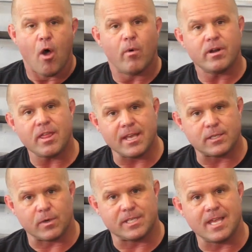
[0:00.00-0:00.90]
one of the things
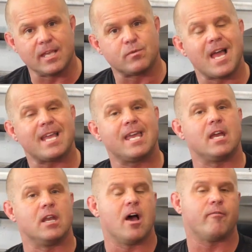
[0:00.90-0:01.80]
that we're seeing is we're not getting
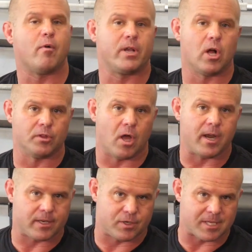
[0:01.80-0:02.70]
enough what we call
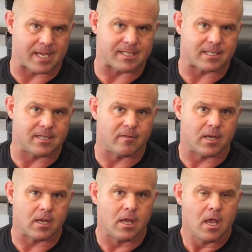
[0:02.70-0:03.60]
non-exercise
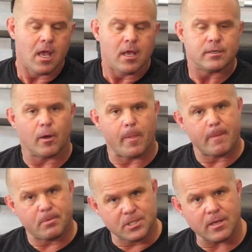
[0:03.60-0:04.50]
activity. So
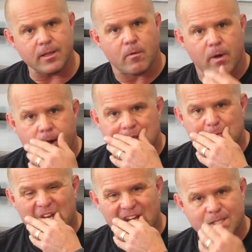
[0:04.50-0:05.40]
particularly in runners,
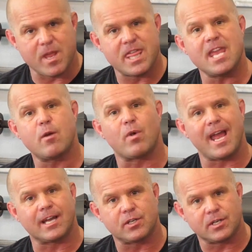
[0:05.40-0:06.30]
because we think we're
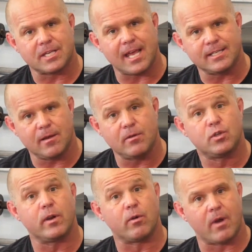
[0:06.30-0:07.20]
exercising
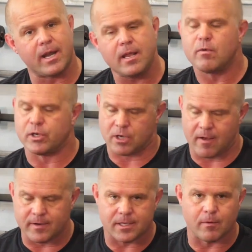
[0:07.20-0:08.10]
during running, which
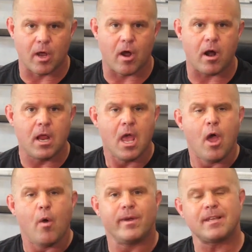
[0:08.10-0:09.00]
obviously we are,
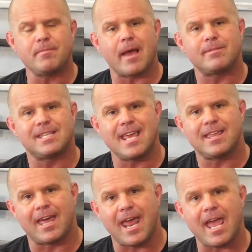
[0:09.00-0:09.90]
we sometimes think
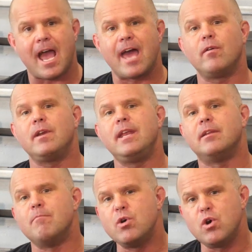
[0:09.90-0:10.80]
that, hey, I don't need
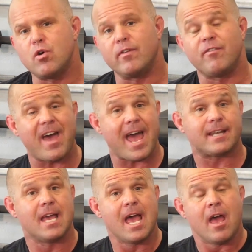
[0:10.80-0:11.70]
to move. In
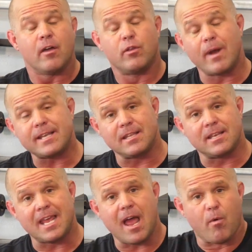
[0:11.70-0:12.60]
fact, the rest of the
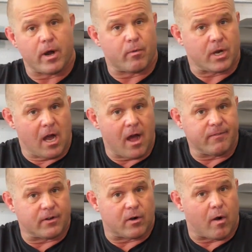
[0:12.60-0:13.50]
day I want to
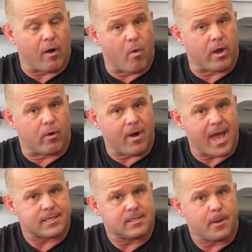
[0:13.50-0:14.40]
recover or I want to
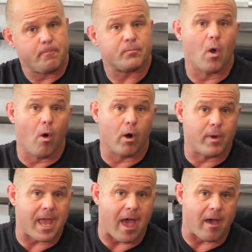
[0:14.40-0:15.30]
rest. Or
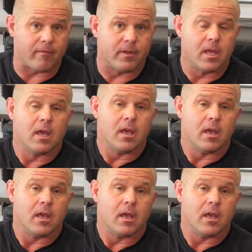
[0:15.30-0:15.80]
we have